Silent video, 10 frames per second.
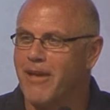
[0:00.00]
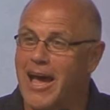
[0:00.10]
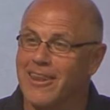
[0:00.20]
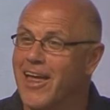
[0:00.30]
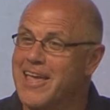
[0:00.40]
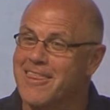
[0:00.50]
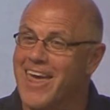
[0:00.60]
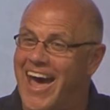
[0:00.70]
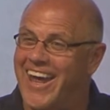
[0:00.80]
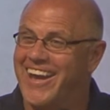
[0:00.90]
I like
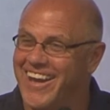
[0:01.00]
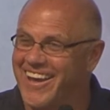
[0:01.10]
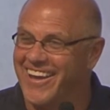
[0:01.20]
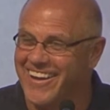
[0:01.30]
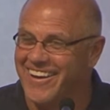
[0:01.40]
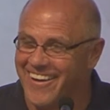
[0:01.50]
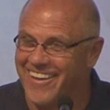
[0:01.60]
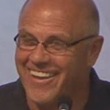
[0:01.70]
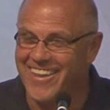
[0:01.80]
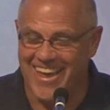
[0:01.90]
that.
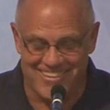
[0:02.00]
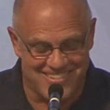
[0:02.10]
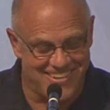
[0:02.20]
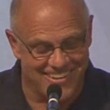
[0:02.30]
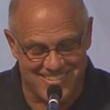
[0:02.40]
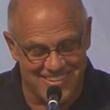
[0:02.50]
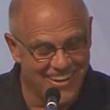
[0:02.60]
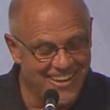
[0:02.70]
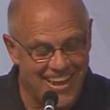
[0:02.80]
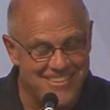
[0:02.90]
That's
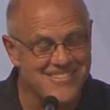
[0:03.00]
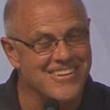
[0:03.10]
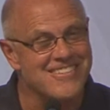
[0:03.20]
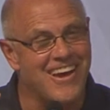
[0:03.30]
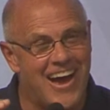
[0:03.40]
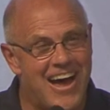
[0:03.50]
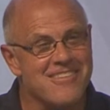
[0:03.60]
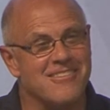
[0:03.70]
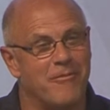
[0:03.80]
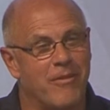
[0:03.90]
just
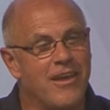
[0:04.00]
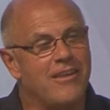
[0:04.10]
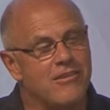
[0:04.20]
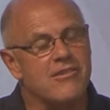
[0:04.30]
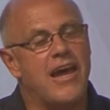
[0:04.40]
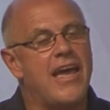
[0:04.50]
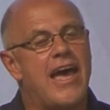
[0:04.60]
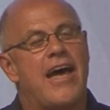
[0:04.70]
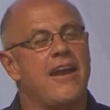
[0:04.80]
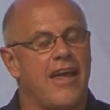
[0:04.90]
awesome. This guy
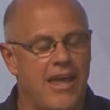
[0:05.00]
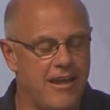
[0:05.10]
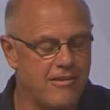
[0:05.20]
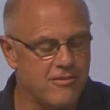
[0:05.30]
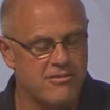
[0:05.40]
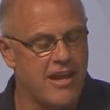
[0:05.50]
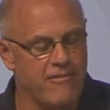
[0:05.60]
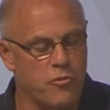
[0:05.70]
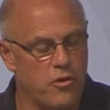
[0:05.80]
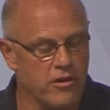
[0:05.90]
had a set
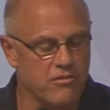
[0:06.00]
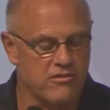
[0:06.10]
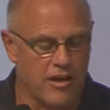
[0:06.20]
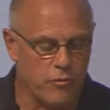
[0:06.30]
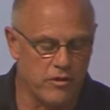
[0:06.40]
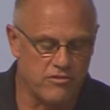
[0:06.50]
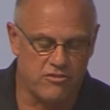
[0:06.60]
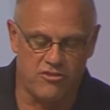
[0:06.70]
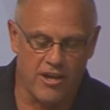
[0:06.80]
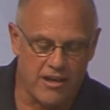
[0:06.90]
of works that was
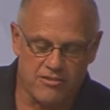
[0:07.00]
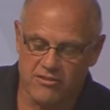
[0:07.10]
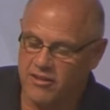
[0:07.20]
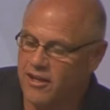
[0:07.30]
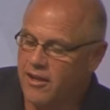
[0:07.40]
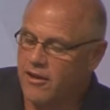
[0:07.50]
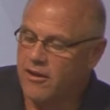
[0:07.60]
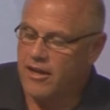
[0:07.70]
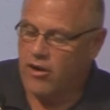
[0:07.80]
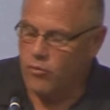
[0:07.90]
just
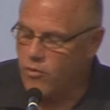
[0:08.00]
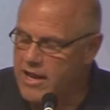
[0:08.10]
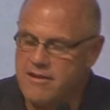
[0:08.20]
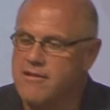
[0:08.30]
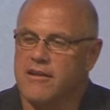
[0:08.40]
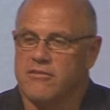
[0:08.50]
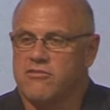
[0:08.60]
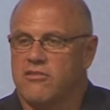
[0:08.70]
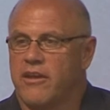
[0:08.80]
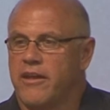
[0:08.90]

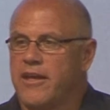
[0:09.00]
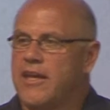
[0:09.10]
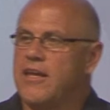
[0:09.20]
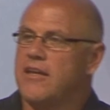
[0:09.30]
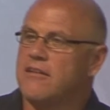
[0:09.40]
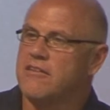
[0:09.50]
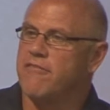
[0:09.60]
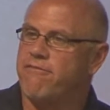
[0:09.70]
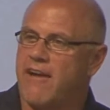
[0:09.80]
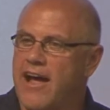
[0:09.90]
horrendous. He
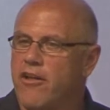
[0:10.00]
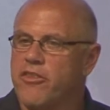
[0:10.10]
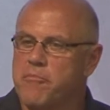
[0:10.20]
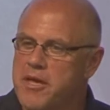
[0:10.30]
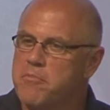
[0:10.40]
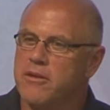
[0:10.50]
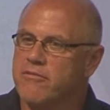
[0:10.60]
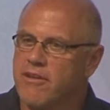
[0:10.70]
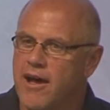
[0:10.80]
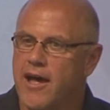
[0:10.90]
defiled the people
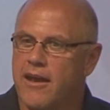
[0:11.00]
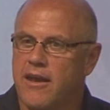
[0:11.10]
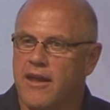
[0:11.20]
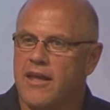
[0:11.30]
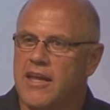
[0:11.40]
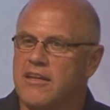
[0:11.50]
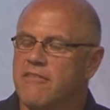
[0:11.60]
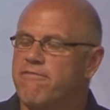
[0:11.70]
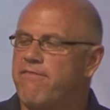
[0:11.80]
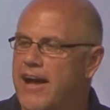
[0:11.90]
of God. He
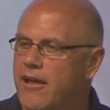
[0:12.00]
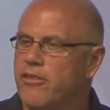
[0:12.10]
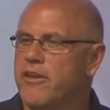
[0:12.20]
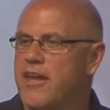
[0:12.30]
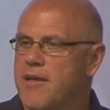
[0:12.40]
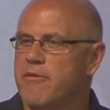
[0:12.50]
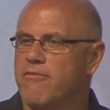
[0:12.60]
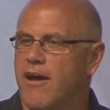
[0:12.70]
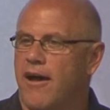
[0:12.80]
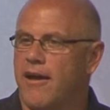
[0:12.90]
defiled the name
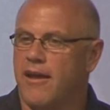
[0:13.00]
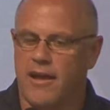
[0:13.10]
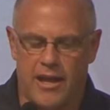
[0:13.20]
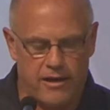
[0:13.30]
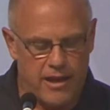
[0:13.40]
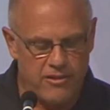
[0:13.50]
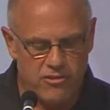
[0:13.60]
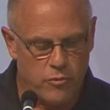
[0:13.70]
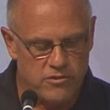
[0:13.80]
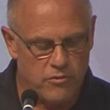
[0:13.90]
of God. And
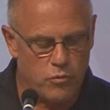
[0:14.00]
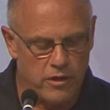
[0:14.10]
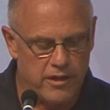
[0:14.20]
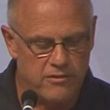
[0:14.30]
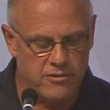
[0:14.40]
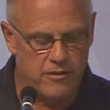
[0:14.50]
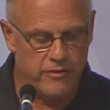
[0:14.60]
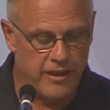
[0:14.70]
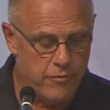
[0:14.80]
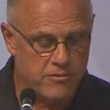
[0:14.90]
Elisha wasn't willing
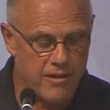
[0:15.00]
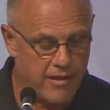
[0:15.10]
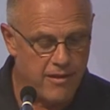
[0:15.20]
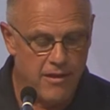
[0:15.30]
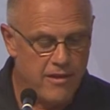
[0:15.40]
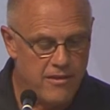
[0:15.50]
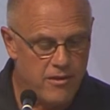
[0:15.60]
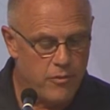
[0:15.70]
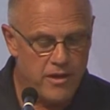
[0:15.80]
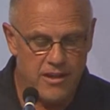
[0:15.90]
to, he was like, you
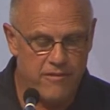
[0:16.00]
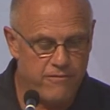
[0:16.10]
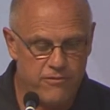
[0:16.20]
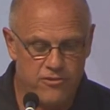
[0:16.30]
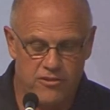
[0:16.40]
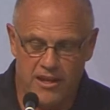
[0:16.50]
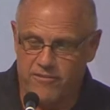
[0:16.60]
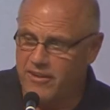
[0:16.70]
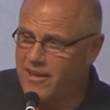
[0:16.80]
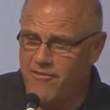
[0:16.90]
know what?
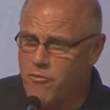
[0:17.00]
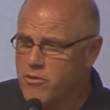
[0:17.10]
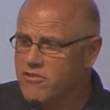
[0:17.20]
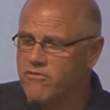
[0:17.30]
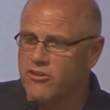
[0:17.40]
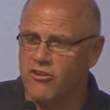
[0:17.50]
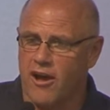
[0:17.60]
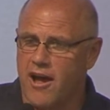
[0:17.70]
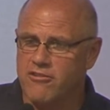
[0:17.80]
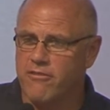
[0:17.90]
If it wasn't for
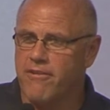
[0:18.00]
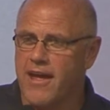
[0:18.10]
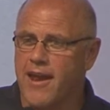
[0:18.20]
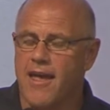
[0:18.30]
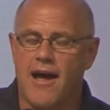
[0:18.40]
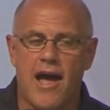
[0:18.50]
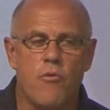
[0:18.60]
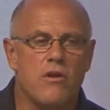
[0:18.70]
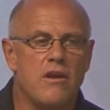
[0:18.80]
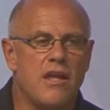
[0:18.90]
Jehoshaphat, I
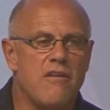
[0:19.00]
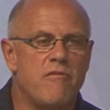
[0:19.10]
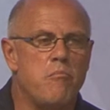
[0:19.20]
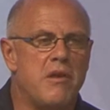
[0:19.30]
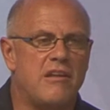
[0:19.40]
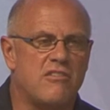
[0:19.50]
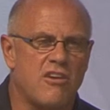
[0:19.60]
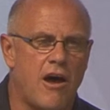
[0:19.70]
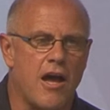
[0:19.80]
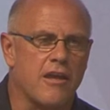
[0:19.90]
wouldn't even be
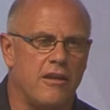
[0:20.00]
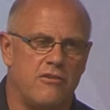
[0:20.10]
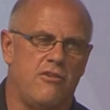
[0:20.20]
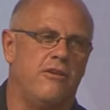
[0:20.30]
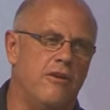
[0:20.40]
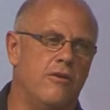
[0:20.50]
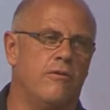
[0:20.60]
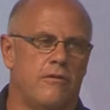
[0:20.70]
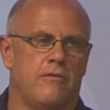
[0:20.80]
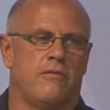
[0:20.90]
talking to you,
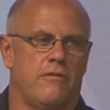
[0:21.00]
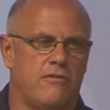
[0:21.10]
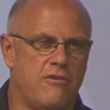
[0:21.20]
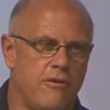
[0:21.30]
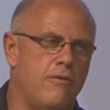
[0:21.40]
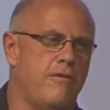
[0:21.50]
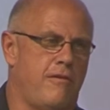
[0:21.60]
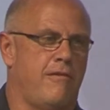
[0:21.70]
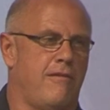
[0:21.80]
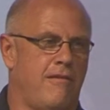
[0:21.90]
dude.
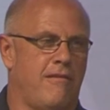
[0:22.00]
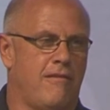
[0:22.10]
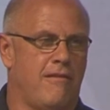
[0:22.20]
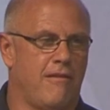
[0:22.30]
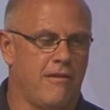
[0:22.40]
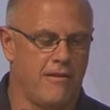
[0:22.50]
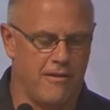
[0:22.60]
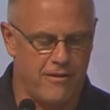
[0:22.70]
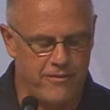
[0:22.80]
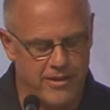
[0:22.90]

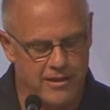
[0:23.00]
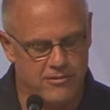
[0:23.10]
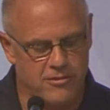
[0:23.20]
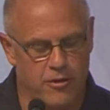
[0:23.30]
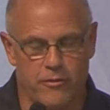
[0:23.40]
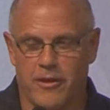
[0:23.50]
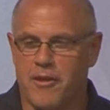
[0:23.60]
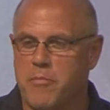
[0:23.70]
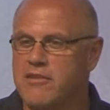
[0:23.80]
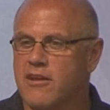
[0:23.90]
You know? And so
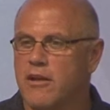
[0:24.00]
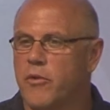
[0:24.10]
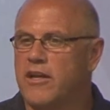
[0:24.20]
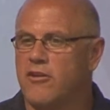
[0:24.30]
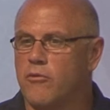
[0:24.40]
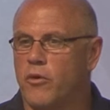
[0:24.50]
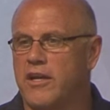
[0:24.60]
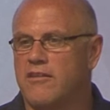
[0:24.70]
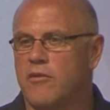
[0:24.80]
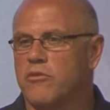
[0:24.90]
basically what
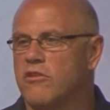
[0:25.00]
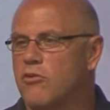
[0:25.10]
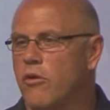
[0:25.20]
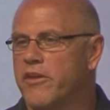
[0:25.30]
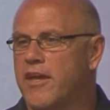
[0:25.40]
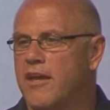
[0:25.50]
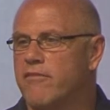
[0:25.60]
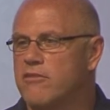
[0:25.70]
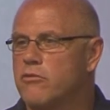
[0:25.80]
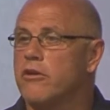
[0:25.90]
he did was he told the king
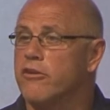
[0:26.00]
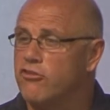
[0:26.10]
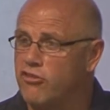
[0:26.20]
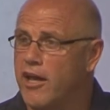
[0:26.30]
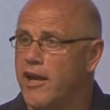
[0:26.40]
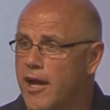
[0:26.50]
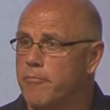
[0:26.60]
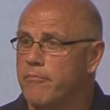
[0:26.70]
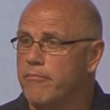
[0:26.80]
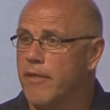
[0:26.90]
of Israel to shut
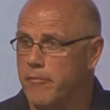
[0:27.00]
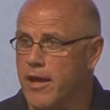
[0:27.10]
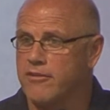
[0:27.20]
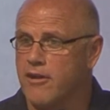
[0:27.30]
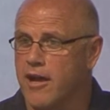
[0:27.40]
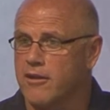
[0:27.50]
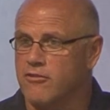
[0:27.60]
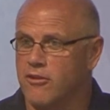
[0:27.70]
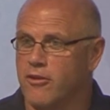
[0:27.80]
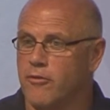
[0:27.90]
up. I'm not
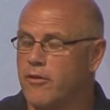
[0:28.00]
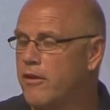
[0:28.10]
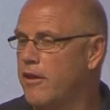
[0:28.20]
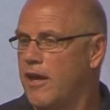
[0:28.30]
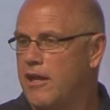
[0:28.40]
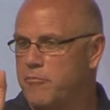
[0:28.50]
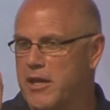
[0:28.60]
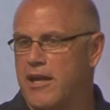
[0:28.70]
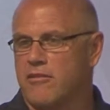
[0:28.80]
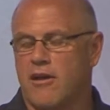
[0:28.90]
talking to you. And he
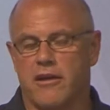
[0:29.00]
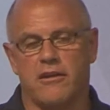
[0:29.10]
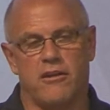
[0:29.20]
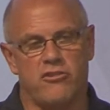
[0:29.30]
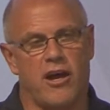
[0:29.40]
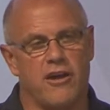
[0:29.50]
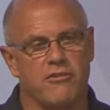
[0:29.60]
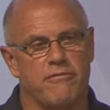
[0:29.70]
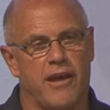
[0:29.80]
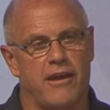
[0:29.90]
began talking to
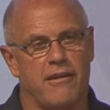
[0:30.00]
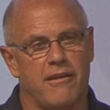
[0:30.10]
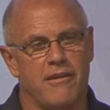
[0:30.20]
Jehoshaphat.